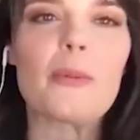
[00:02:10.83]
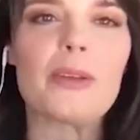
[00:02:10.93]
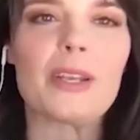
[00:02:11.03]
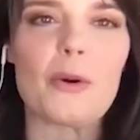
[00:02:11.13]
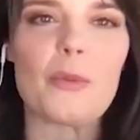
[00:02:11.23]
is
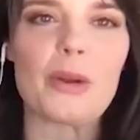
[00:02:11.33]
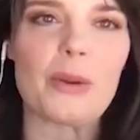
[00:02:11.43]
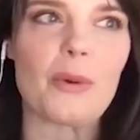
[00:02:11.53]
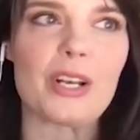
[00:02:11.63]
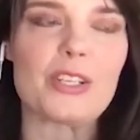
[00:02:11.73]
a
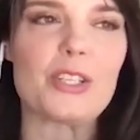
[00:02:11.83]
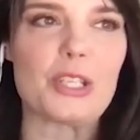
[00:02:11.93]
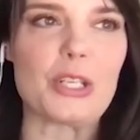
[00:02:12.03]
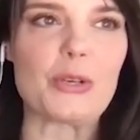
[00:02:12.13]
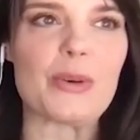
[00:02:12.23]
testament to how
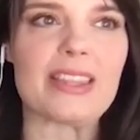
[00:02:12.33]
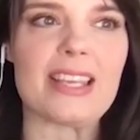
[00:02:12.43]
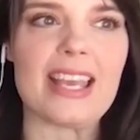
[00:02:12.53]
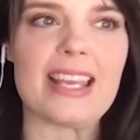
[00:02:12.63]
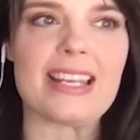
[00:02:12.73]
much
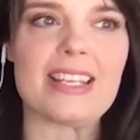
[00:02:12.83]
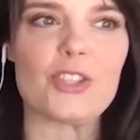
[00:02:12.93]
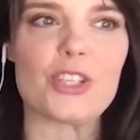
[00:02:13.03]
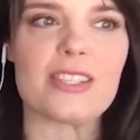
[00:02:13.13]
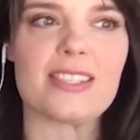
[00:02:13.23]
we all
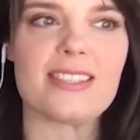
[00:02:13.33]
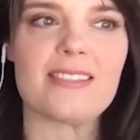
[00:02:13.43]
change,